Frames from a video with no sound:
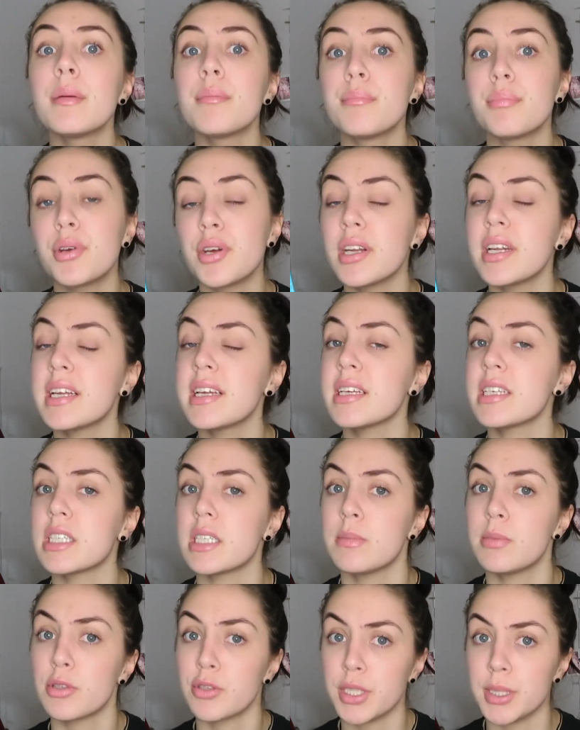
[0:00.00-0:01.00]
beauty
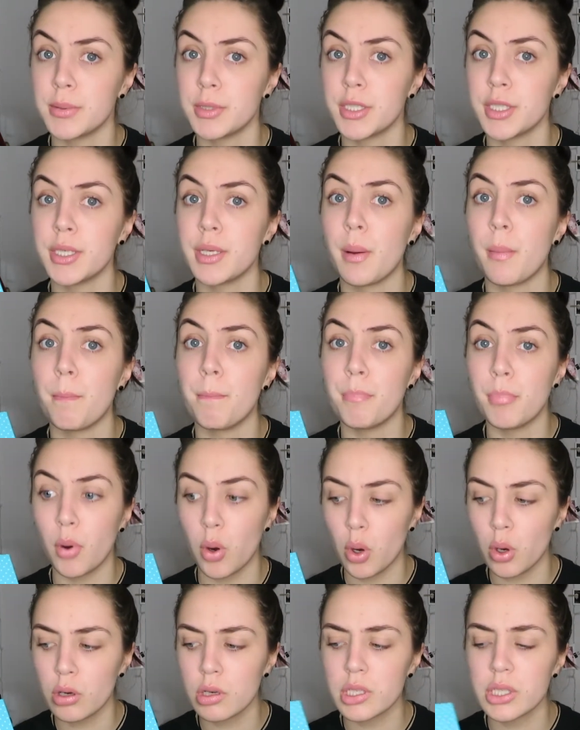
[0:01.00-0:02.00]
subscription
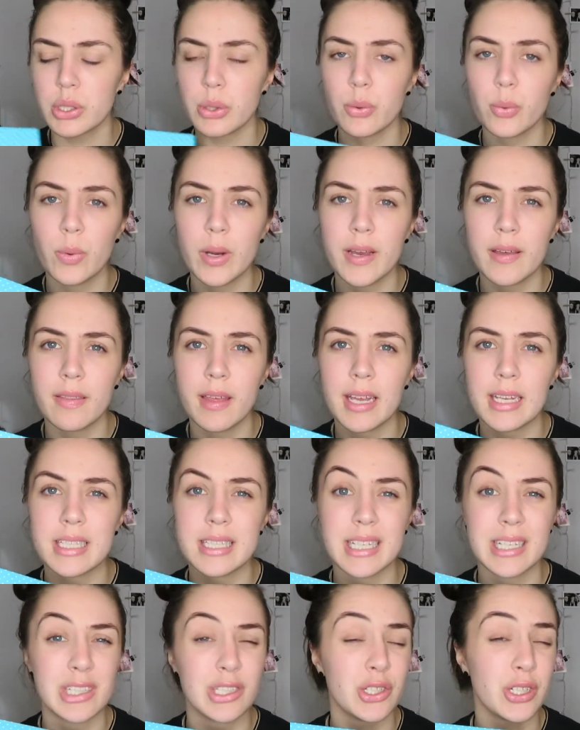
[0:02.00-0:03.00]
box where they
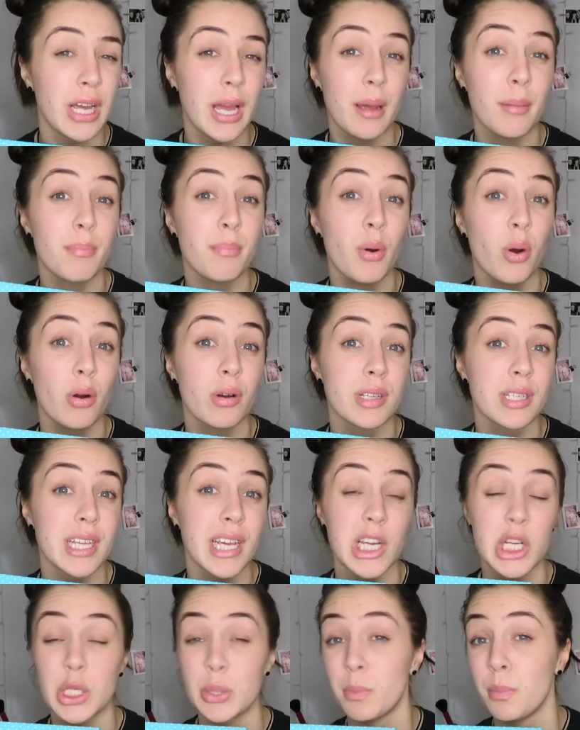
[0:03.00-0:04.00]
send you a box
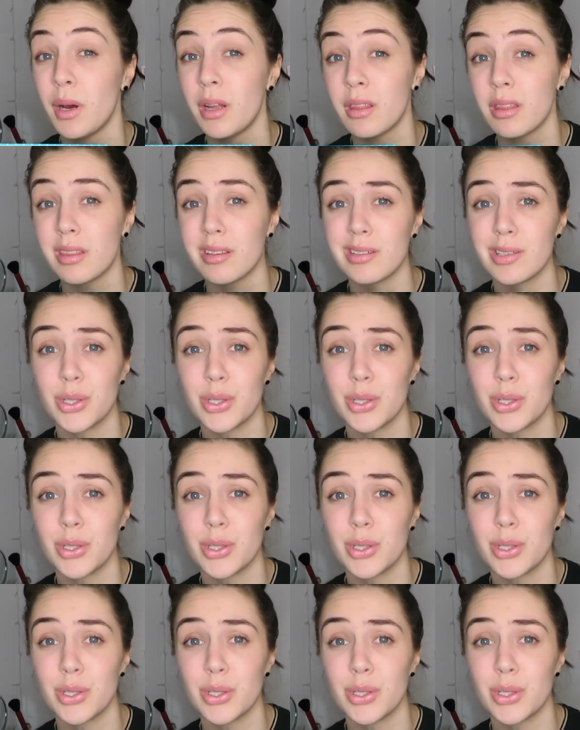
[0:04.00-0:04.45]
each month